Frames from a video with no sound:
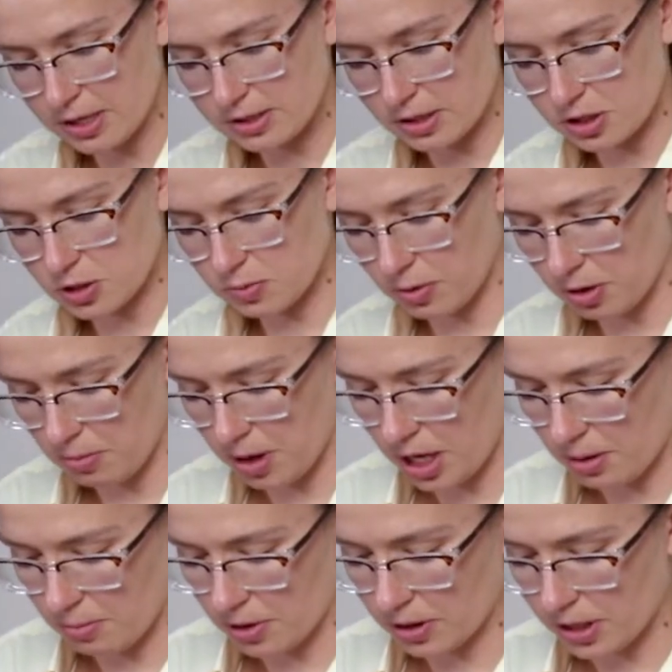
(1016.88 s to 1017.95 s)
peas, I just want
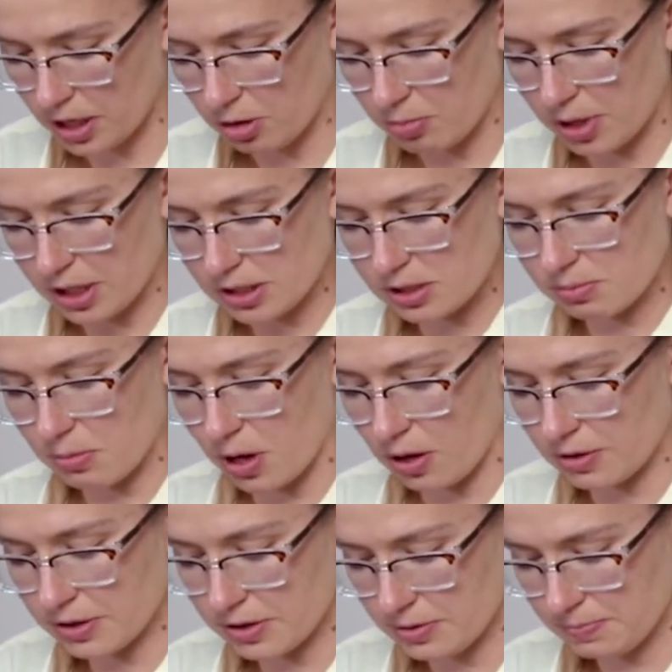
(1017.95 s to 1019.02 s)
to make them a little bit
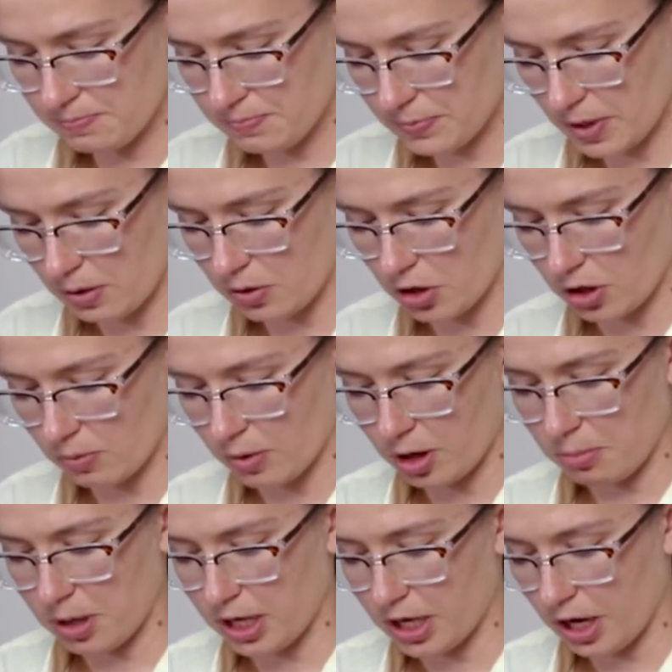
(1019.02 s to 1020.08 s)
smaller, and you're
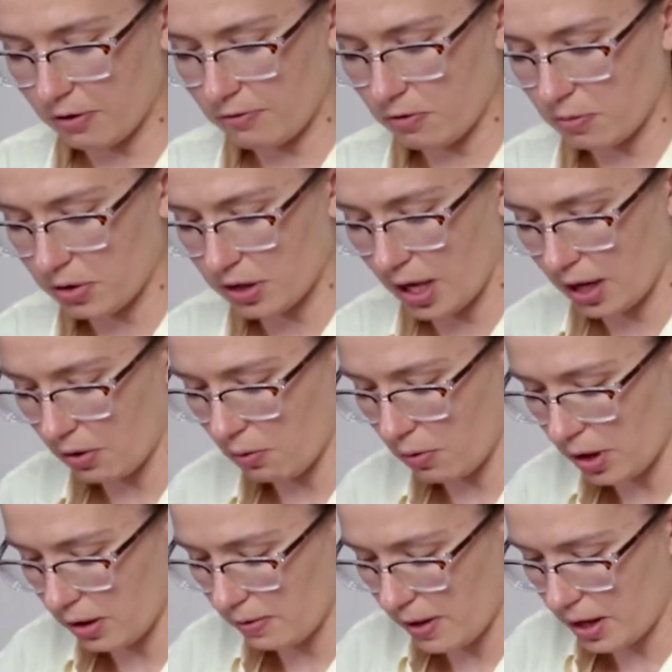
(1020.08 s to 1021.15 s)
going to want to be careful with
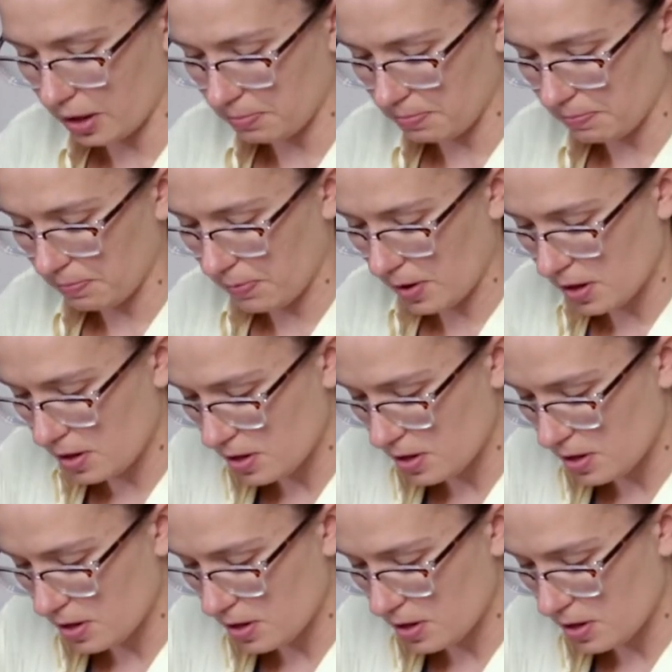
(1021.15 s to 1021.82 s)
that oil on them.